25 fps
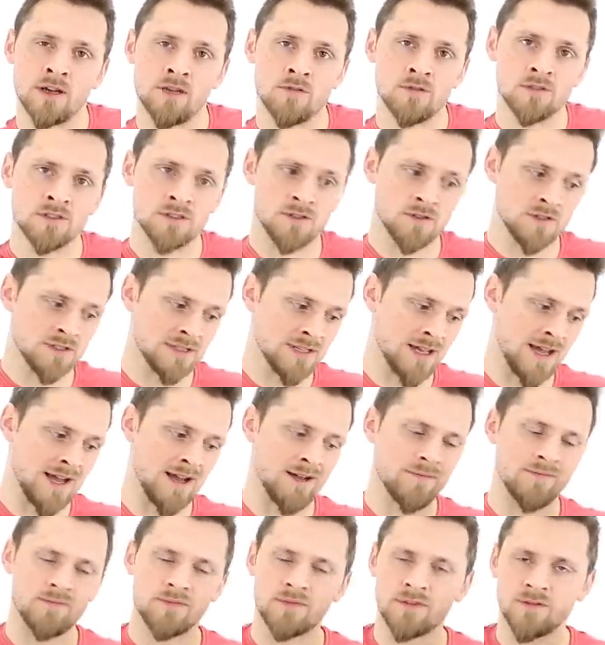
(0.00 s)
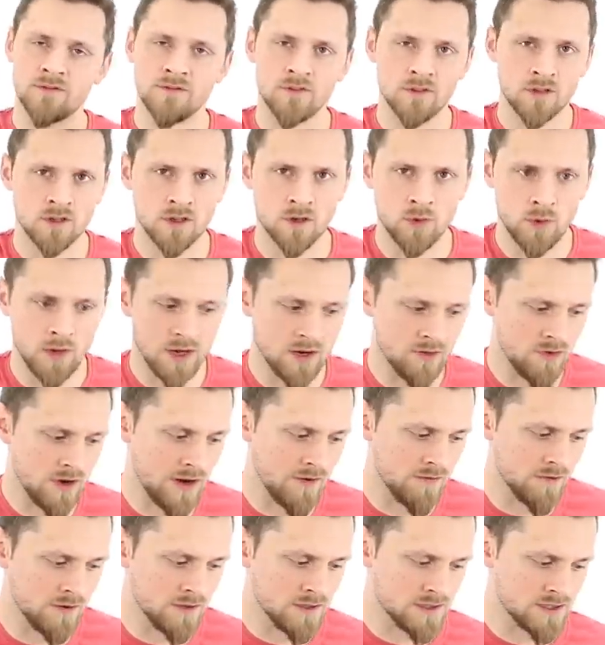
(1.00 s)
I always use that for quick
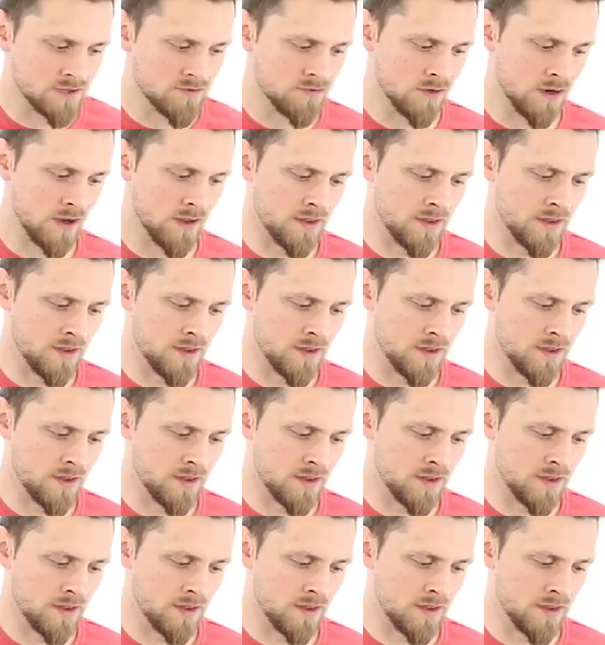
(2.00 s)
reference,